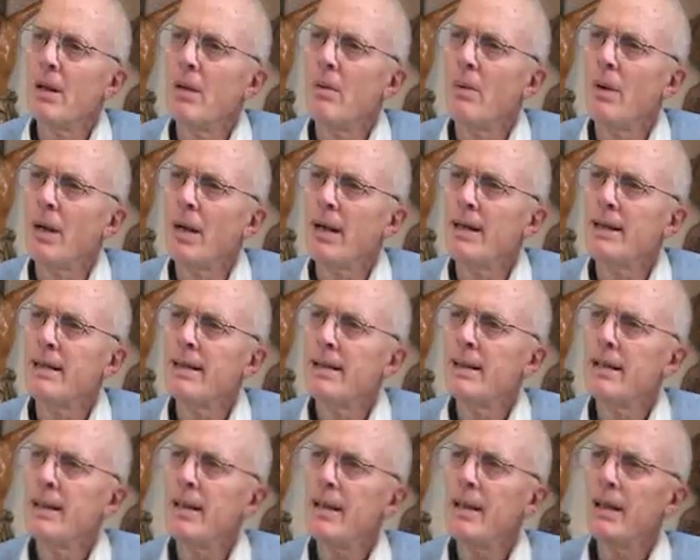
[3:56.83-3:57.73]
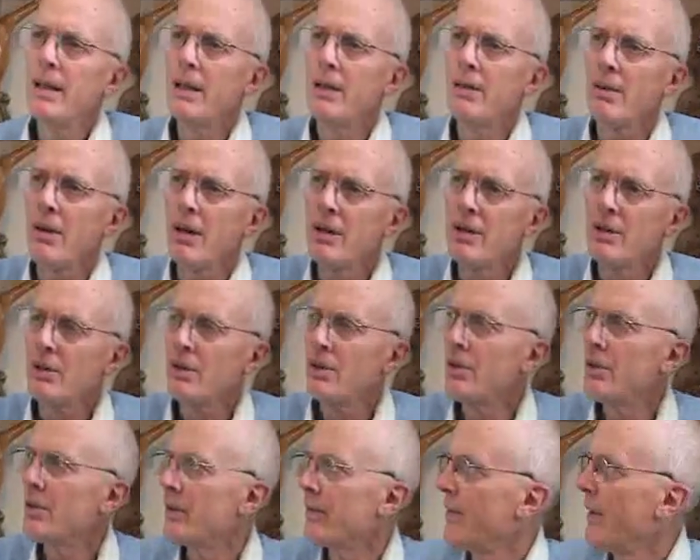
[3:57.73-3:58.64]
When I see Christ
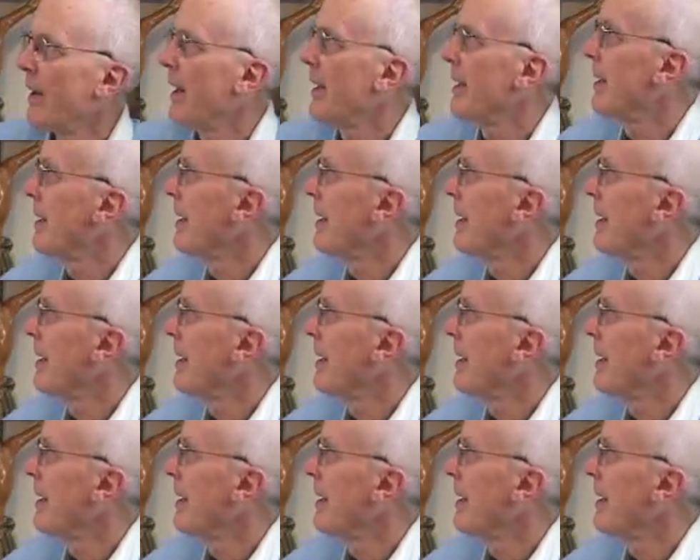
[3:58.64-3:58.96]
crucified,